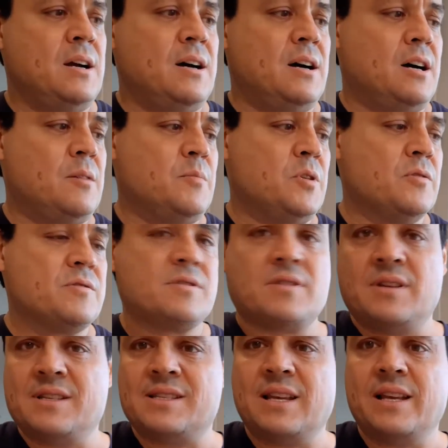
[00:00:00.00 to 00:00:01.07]

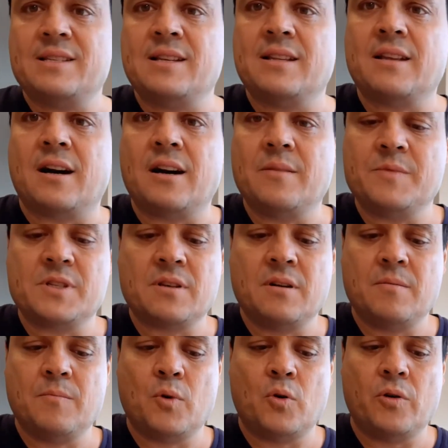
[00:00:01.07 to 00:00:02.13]
almost 60 times
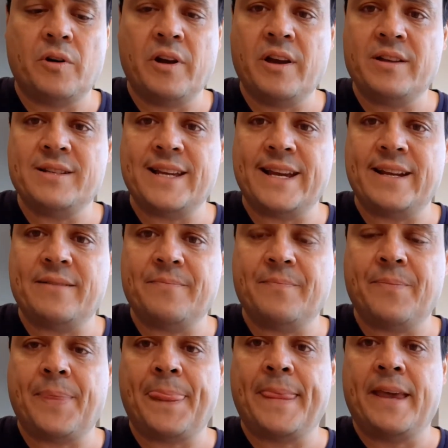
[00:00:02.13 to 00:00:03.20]
more data
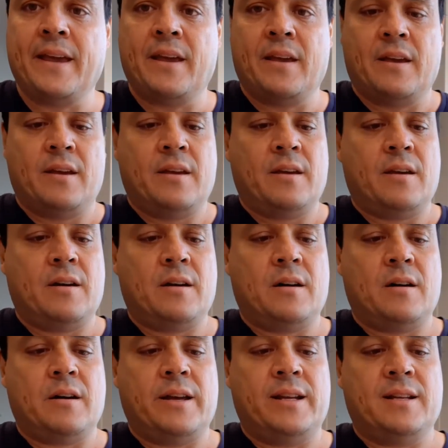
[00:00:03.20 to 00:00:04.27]

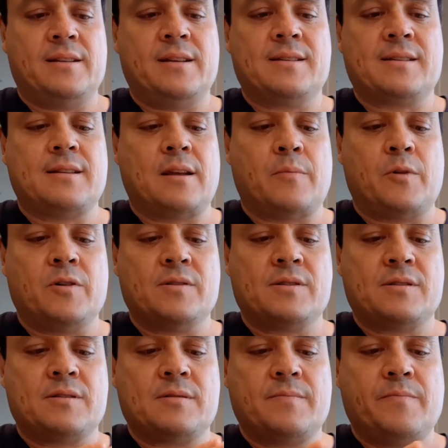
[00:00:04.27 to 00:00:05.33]
in a disk that
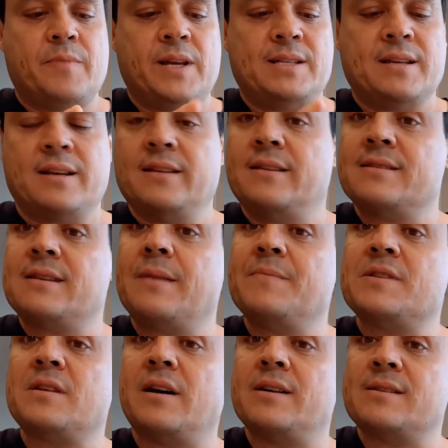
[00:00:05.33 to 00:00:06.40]
was basically the
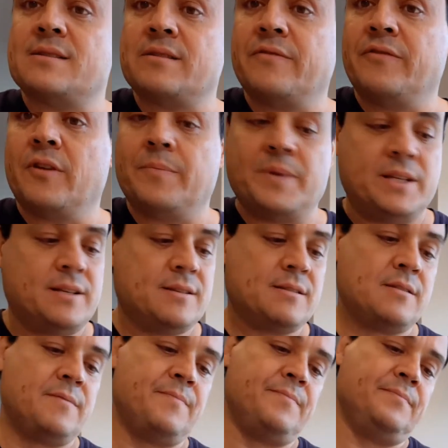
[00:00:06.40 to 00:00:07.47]
same size as the floppy
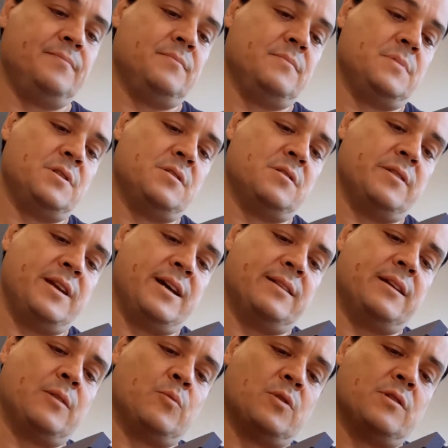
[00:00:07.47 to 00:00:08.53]
disk. So yeah,
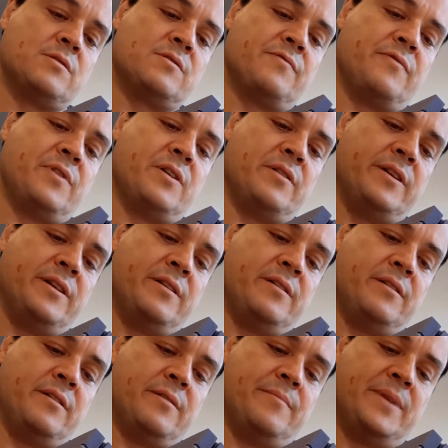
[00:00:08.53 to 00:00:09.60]
that was fairly
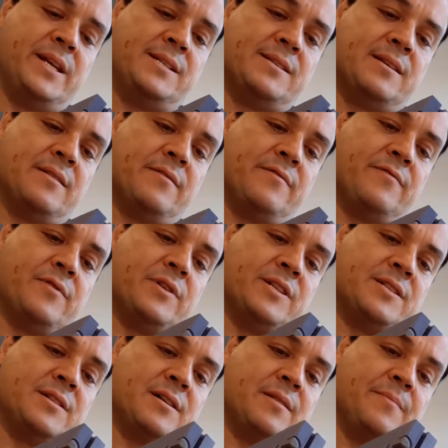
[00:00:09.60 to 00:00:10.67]
amazing for
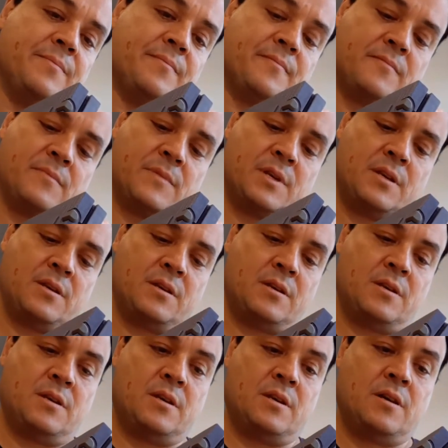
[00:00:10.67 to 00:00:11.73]
the time.
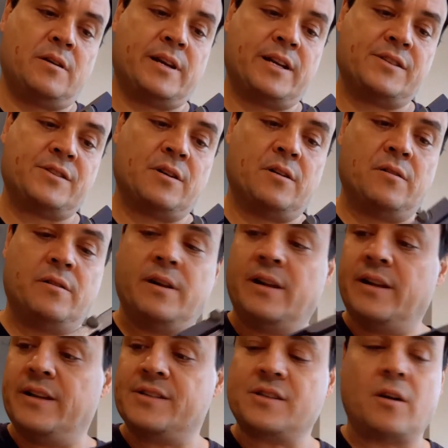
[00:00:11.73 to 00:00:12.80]
Okay, so
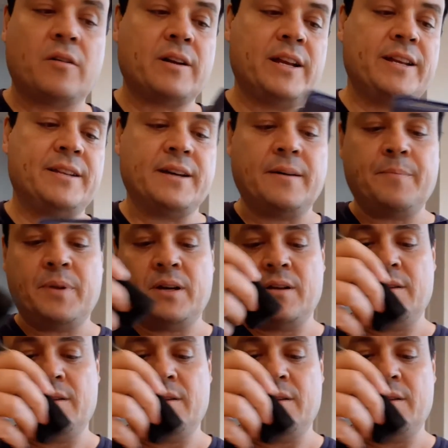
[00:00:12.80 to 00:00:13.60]
it's all cleaned up